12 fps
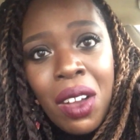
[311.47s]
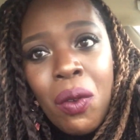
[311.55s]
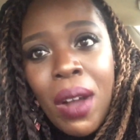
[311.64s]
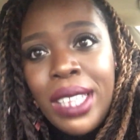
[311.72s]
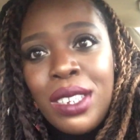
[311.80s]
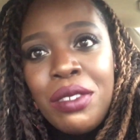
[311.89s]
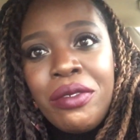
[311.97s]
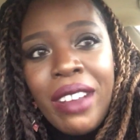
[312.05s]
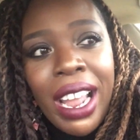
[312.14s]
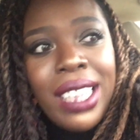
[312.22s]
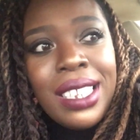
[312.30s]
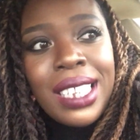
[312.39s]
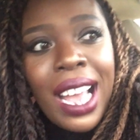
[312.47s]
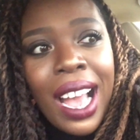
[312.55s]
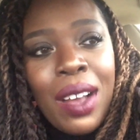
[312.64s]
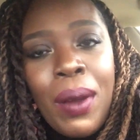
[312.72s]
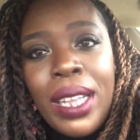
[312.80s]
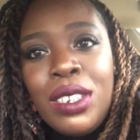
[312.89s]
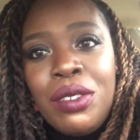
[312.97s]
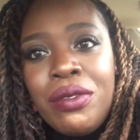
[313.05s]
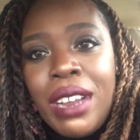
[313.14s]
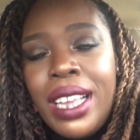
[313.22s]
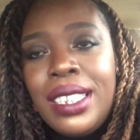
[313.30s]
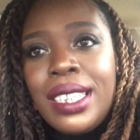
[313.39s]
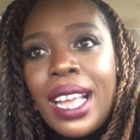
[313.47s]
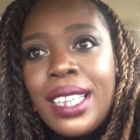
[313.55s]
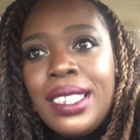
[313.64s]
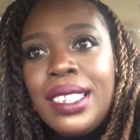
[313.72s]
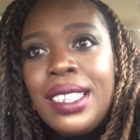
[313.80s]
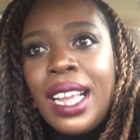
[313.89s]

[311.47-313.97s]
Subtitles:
When you raise taxes